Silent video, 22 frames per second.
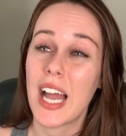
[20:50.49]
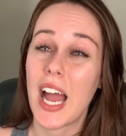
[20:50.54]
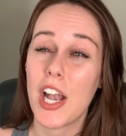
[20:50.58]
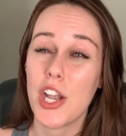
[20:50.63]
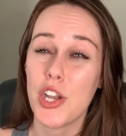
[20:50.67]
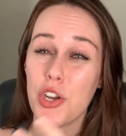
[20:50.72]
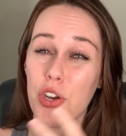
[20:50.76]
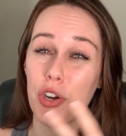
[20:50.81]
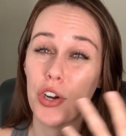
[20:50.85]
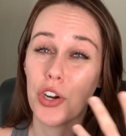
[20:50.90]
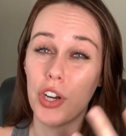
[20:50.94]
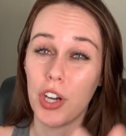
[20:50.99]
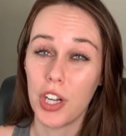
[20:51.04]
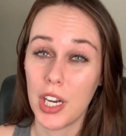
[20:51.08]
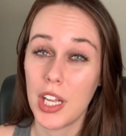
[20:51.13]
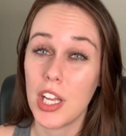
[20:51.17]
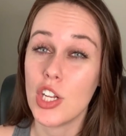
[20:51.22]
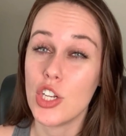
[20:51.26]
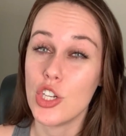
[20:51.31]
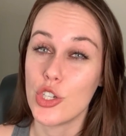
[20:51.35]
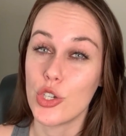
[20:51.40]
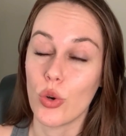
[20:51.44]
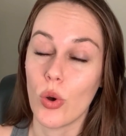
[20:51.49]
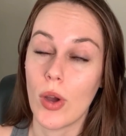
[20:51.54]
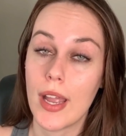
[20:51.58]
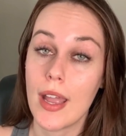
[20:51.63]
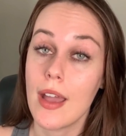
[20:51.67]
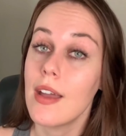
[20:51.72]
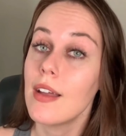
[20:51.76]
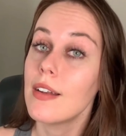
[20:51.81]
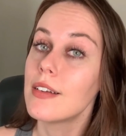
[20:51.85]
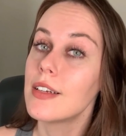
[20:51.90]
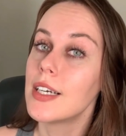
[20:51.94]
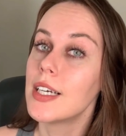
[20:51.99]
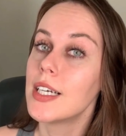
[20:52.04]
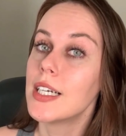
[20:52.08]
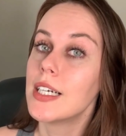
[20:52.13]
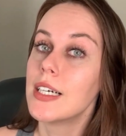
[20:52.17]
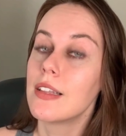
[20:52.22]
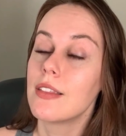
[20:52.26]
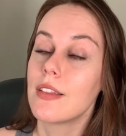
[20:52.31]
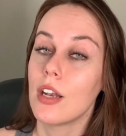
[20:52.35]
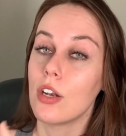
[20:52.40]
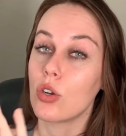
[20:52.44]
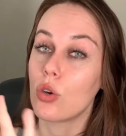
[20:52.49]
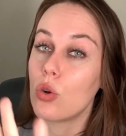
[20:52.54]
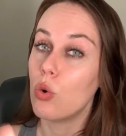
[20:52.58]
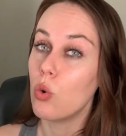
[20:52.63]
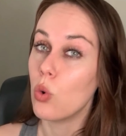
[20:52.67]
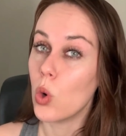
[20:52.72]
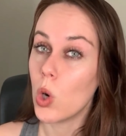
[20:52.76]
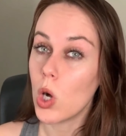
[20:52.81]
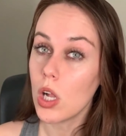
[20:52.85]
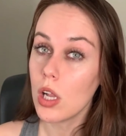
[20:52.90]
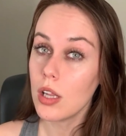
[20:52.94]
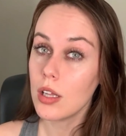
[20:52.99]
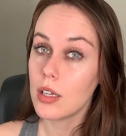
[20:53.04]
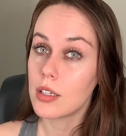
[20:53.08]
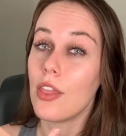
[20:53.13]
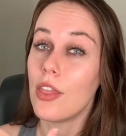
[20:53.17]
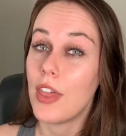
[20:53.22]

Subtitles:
and you're going to enjoy it, then cool.